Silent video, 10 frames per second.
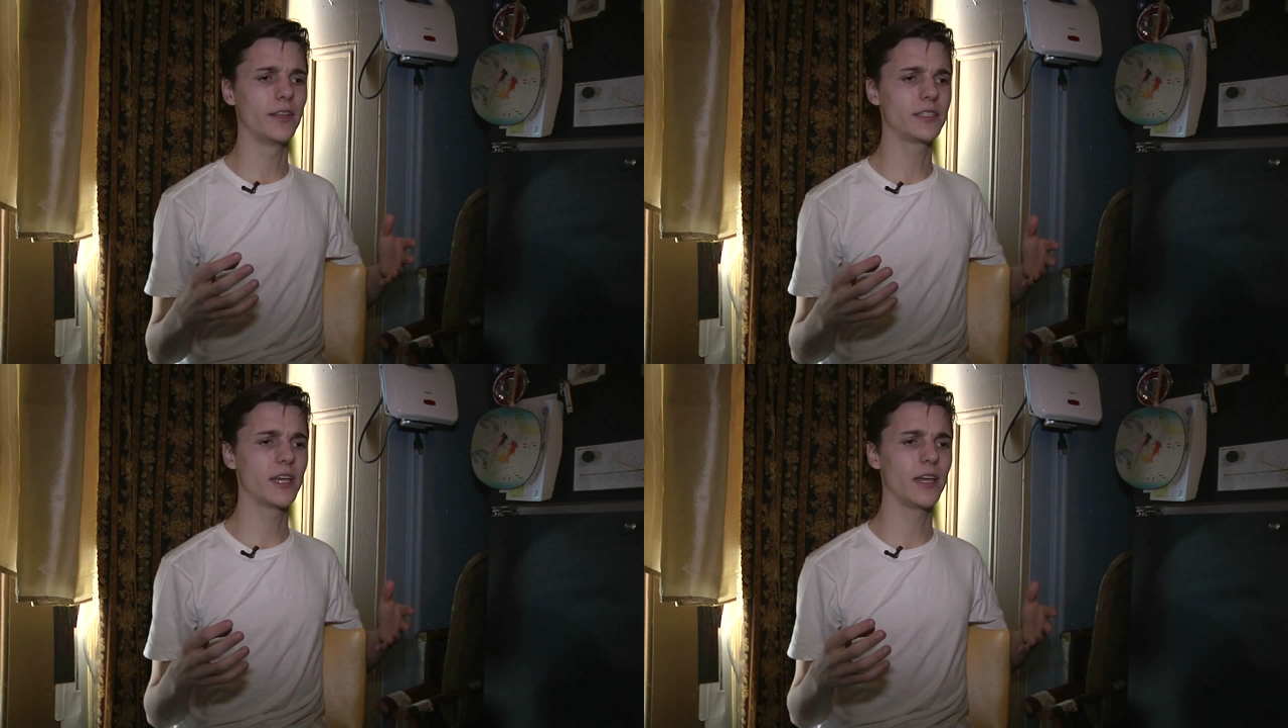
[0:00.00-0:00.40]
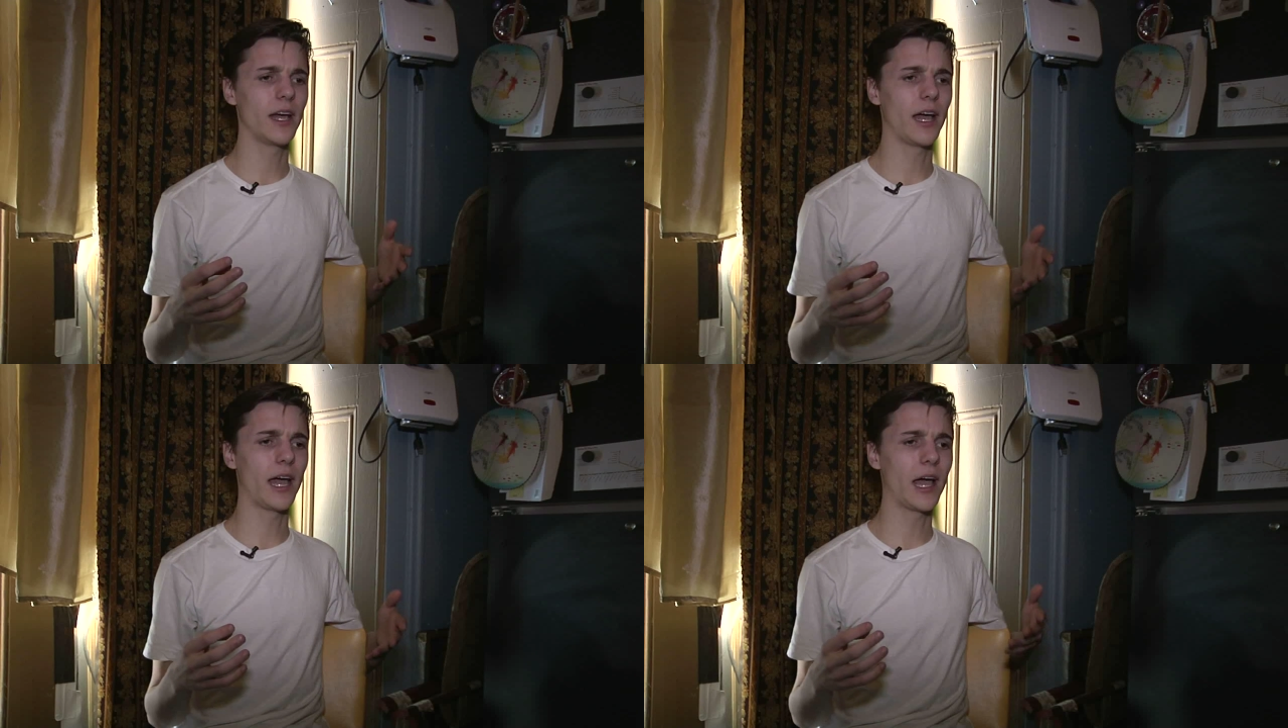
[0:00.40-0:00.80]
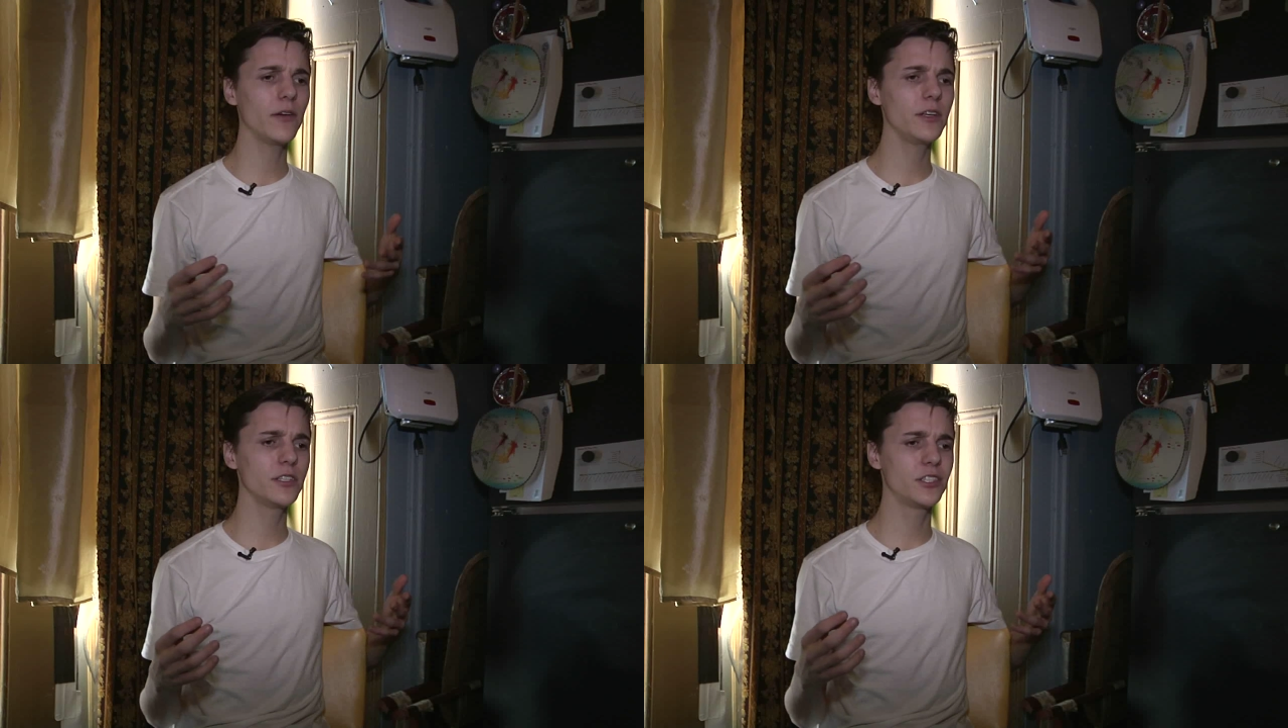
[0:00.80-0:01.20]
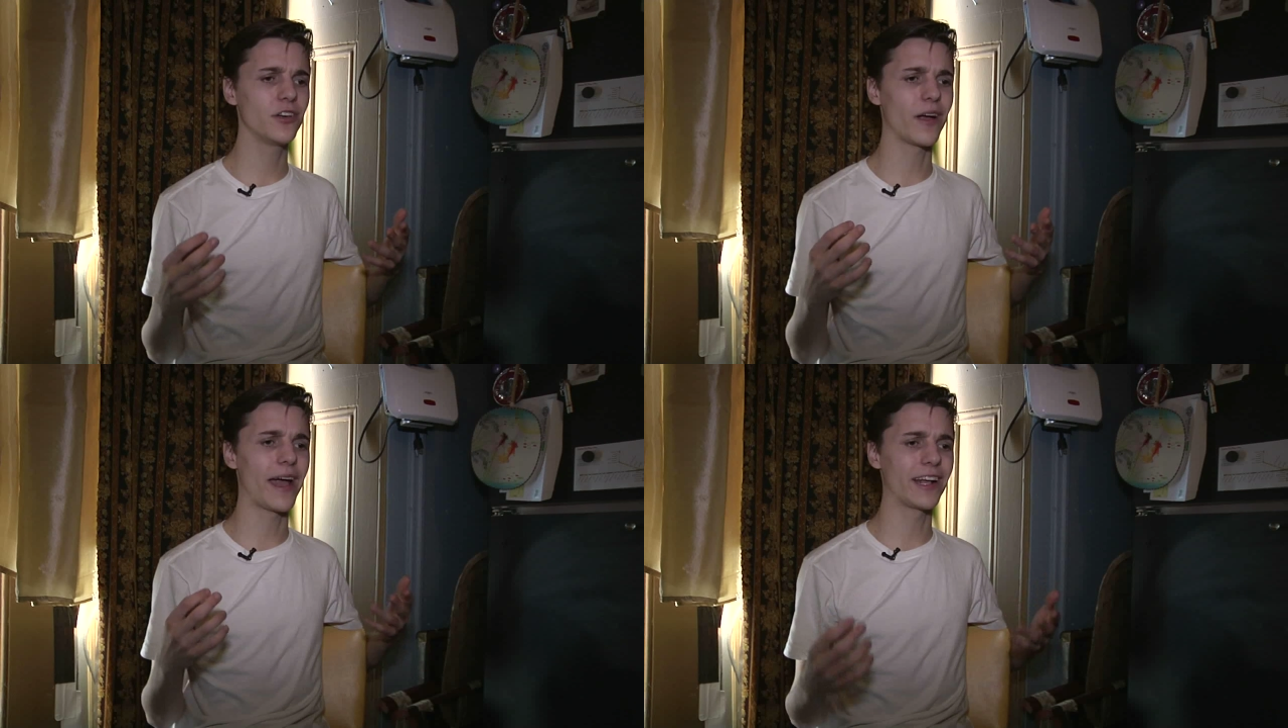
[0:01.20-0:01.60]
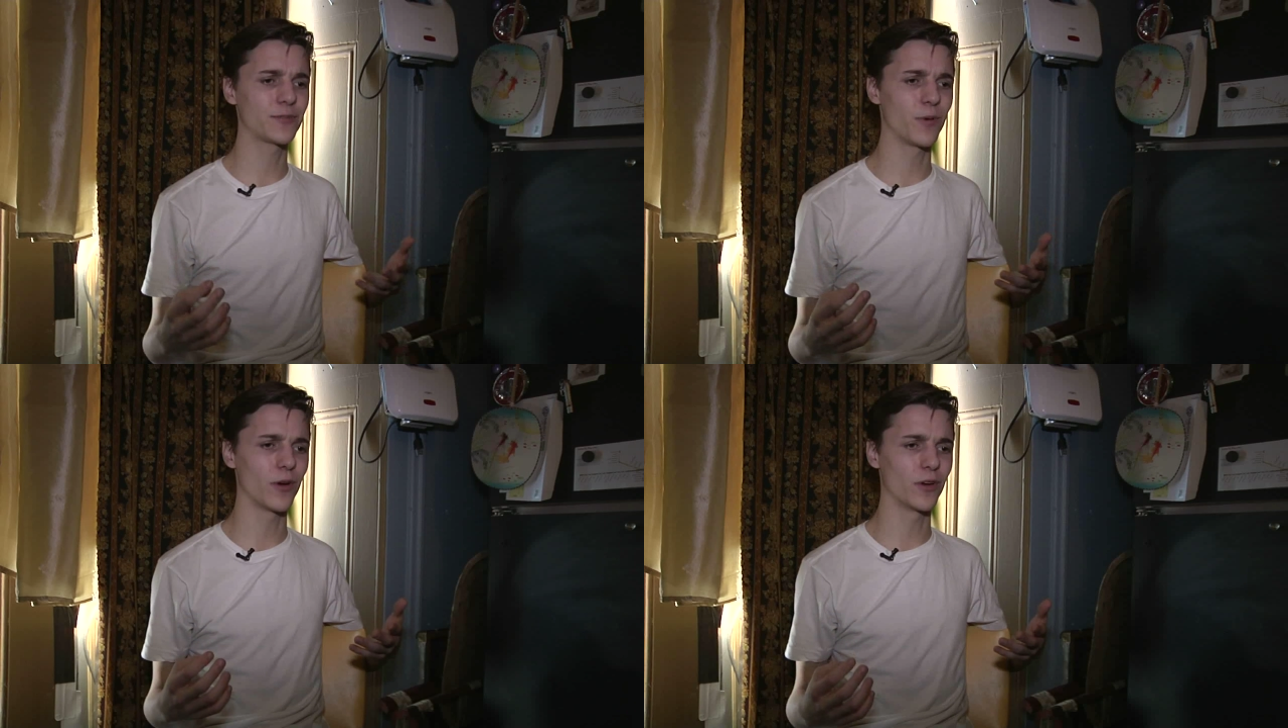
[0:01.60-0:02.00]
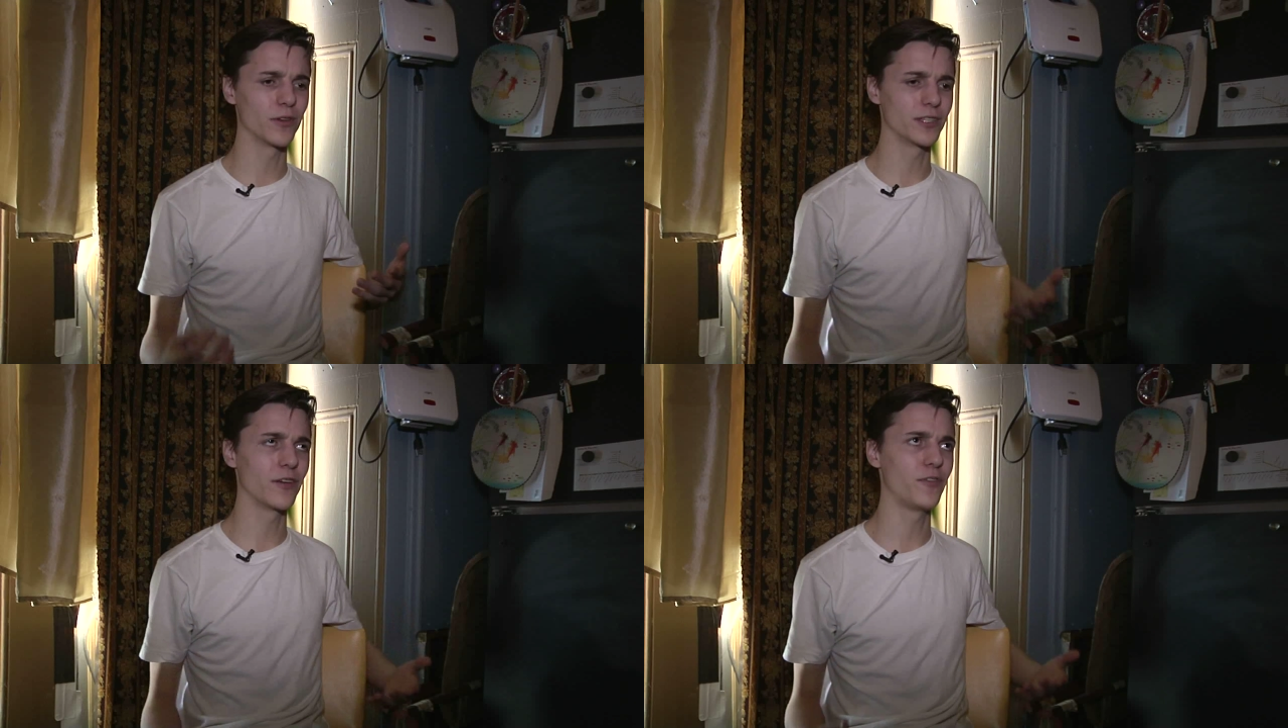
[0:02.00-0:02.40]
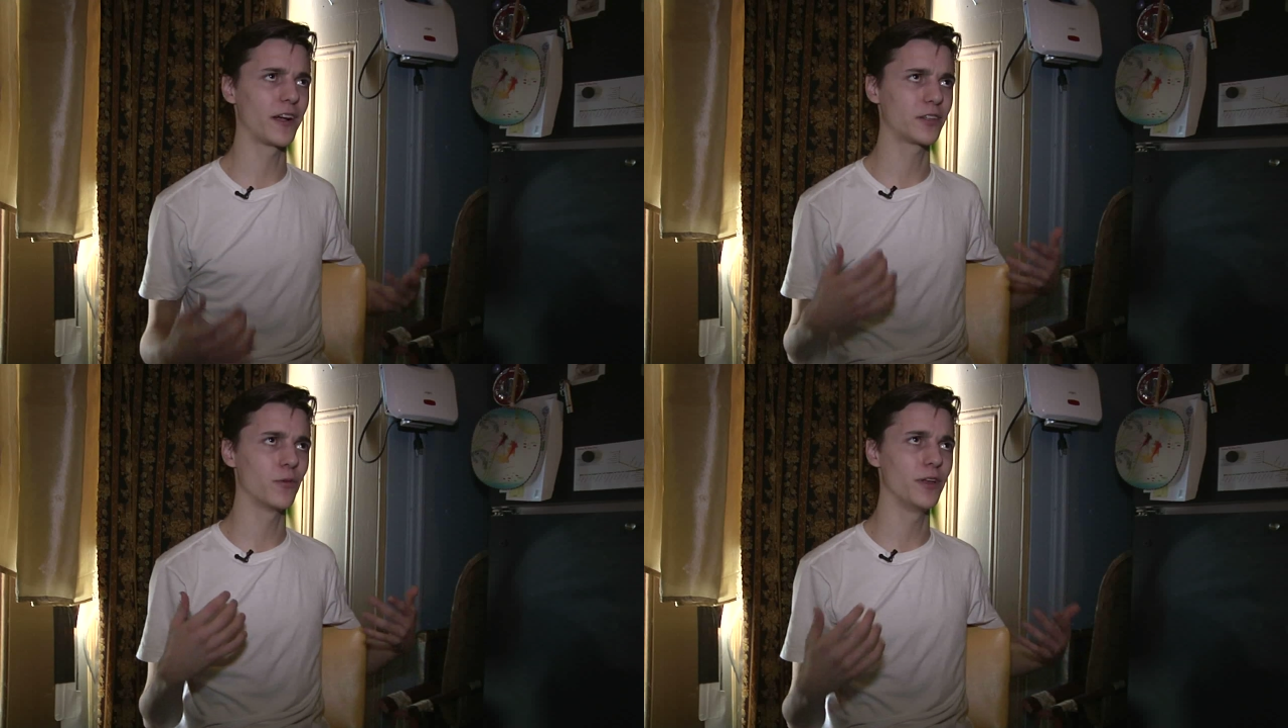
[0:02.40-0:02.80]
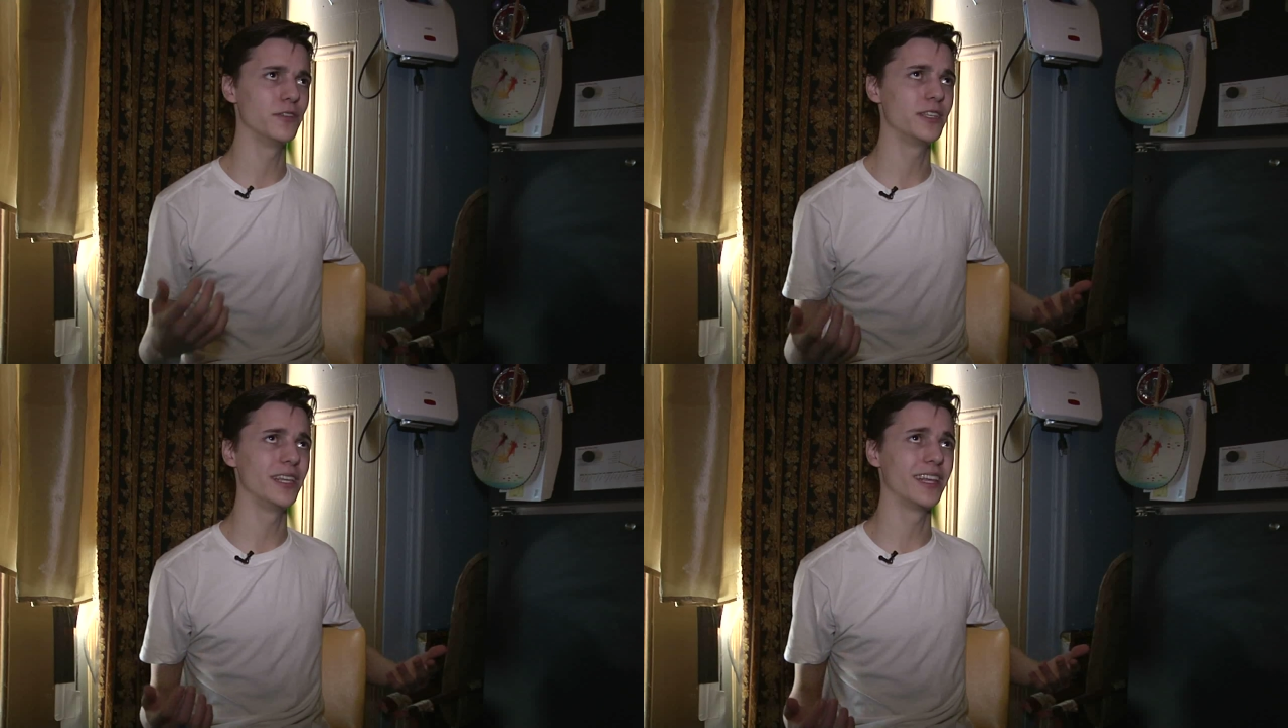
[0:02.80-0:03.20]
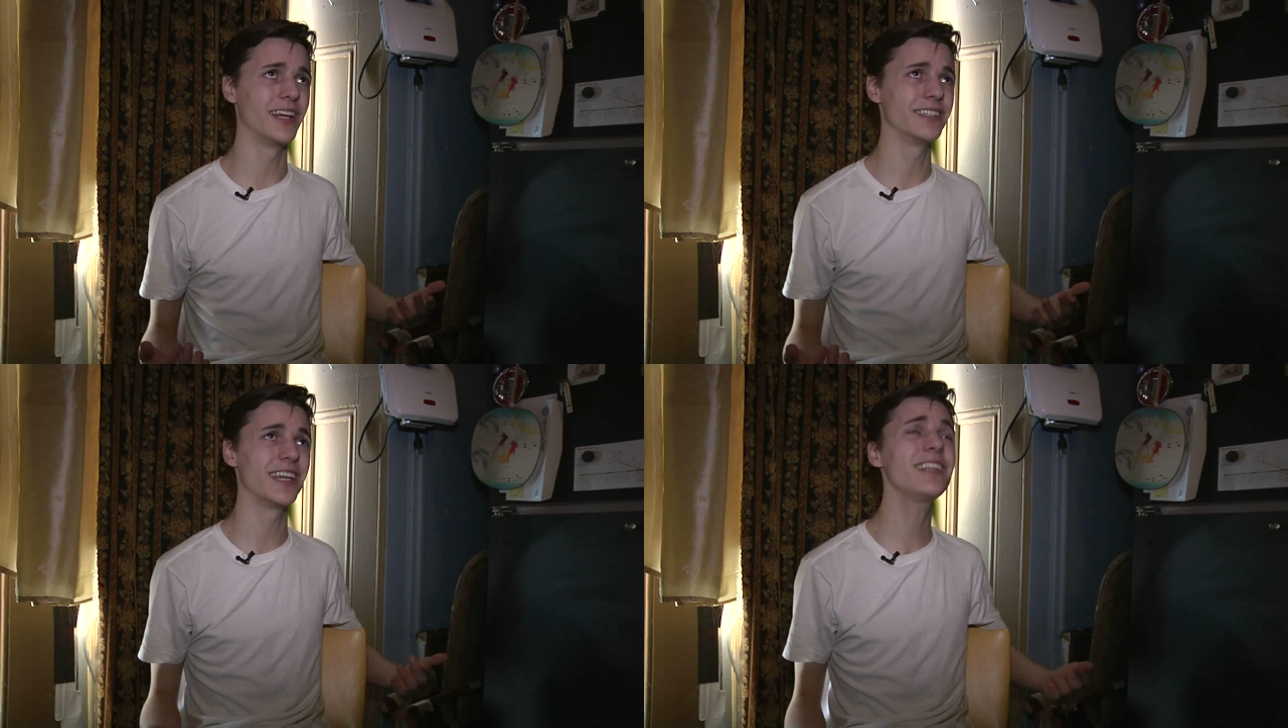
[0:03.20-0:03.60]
They say, "How does your Asperger's affect the way you see things?"